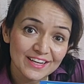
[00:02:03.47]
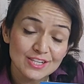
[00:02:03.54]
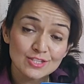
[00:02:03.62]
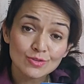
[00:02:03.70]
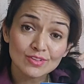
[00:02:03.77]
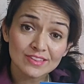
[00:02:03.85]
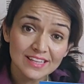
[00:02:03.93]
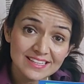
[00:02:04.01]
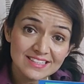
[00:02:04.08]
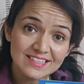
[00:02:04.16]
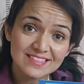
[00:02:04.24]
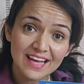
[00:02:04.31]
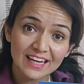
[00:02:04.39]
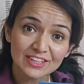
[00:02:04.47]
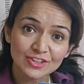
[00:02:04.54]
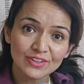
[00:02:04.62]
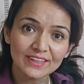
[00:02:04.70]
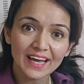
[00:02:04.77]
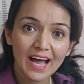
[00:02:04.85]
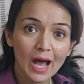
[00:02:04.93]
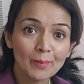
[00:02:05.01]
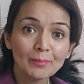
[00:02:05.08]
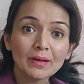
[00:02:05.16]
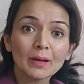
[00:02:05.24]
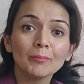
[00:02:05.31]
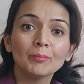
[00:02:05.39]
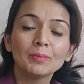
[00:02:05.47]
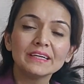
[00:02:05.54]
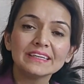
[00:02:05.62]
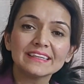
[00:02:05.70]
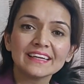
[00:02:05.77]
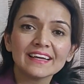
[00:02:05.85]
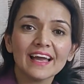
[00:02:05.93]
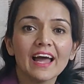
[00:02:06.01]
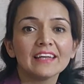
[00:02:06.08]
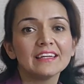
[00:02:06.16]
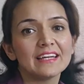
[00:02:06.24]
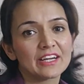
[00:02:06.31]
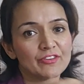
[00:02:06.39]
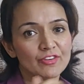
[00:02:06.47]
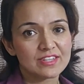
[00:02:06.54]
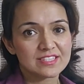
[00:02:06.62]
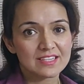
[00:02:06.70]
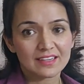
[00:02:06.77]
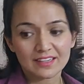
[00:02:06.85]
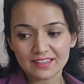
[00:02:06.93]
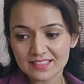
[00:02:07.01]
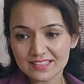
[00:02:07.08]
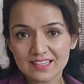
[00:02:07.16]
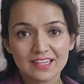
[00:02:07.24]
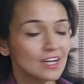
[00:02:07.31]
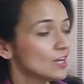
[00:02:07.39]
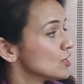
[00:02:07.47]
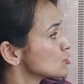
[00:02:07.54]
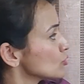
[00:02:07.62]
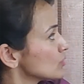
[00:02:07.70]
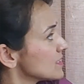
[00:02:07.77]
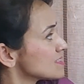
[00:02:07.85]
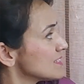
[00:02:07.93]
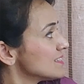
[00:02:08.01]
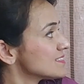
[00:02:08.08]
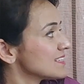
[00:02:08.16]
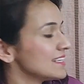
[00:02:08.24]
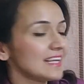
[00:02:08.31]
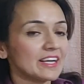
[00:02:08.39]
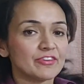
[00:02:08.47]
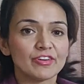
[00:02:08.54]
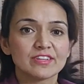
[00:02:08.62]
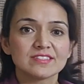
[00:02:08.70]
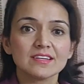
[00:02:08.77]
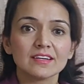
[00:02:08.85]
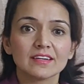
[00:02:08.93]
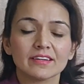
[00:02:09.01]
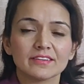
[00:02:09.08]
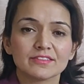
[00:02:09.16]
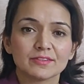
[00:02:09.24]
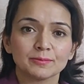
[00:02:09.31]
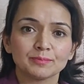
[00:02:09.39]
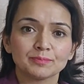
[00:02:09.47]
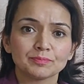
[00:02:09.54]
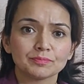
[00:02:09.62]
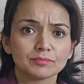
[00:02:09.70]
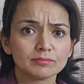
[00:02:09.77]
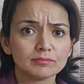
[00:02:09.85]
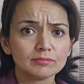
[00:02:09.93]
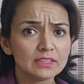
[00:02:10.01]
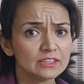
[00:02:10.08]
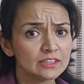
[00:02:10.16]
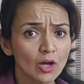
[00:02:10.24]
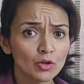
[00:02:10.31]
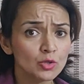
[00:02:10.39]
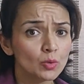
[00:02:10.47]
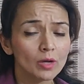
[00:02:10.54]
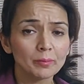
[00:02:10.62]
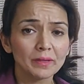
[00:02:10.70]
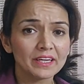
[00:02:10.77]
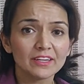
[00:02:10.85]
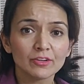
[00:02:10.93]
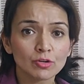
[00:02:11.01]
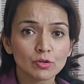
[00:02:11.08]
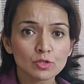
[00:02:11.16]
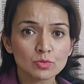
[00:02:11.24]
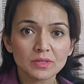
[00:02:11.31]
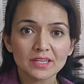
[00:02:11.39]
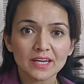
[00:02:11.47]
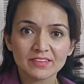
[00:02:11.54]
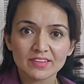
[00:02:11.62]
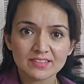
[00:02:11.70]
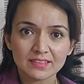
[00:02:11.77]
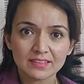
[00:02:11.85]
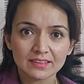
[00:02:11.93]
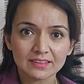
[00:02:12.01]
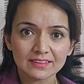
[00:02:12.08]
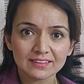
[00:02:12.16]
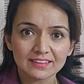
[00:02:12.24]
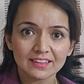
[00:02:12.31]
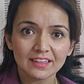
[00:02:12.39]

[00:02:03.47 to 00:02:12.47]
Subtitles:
So this is actually, I am completing an electric circuit. So this is electric circuit. Now you are being introduced with electric circuit.